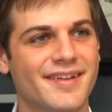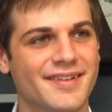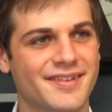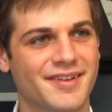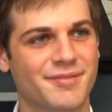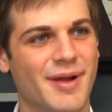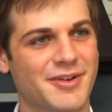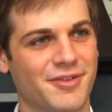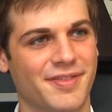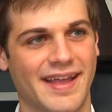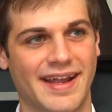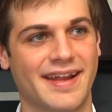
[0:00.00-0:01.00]
It's a special
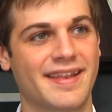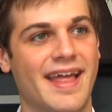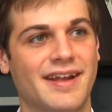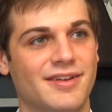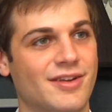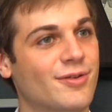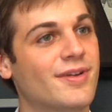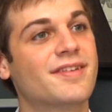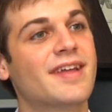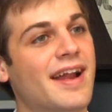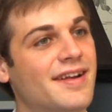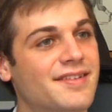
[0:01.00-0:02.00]
thing. And then you decided to